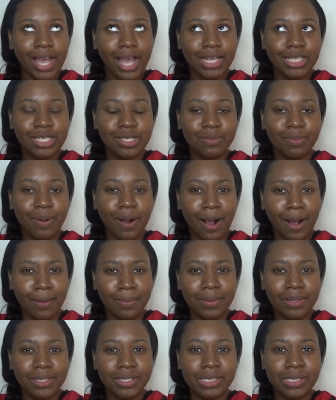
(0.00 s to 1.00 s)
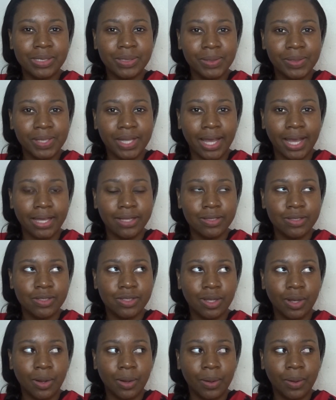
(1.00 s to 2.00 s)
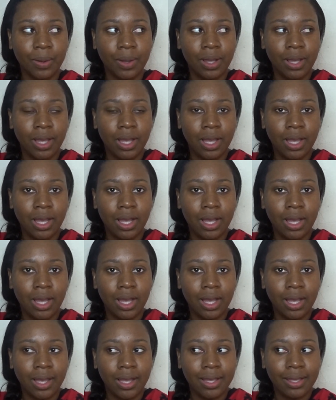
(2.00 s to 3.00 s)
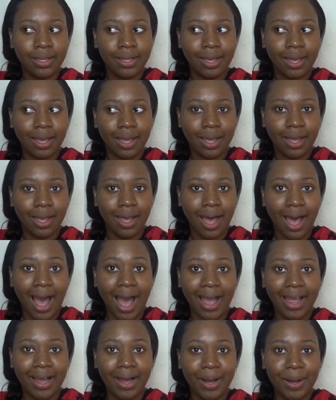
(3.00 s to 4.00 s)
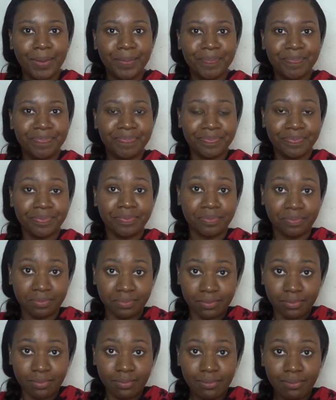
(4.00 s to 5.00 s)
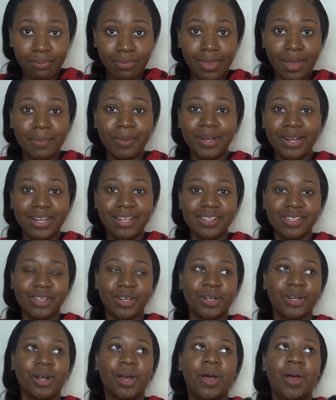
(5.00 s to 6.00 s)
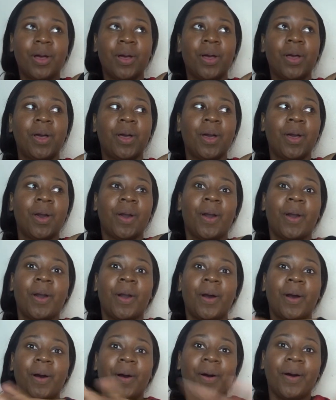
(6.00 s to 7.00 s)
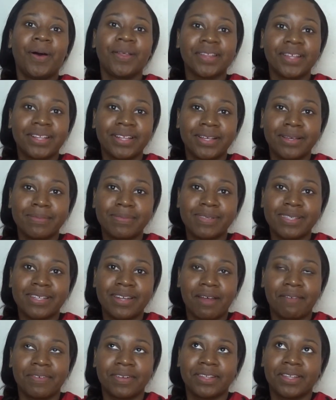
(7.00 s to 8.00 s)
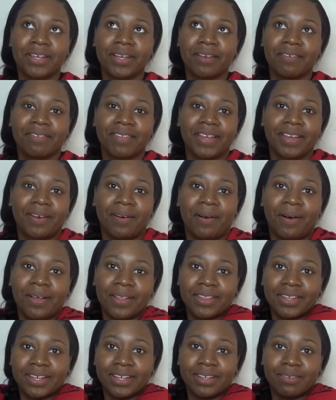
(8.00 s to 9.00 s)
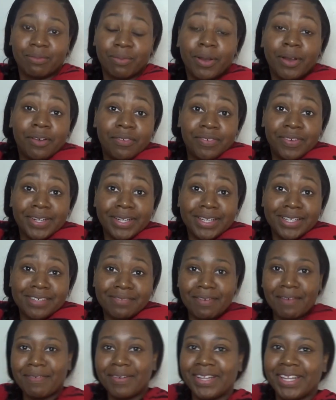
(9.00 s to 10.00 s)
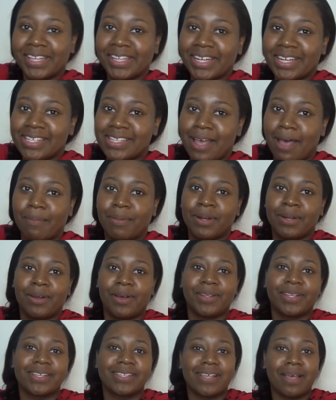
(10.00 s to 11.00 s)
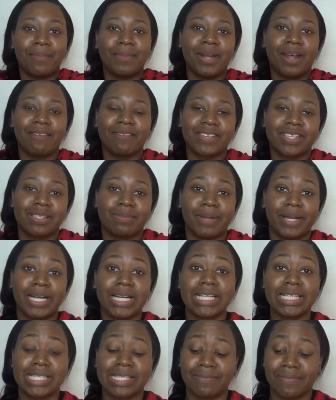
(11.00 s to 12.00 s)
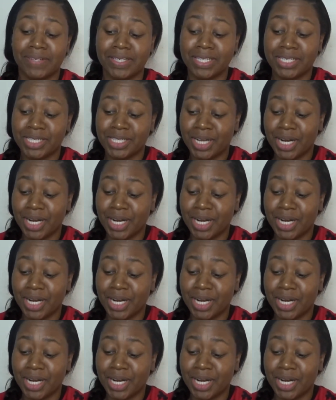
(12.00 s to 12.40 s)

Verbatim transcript: I should probably do that. So yeah, I'm gonna insert all the clips and everything of like all the real footage of everything that has happened and all the excitement I've experienced for this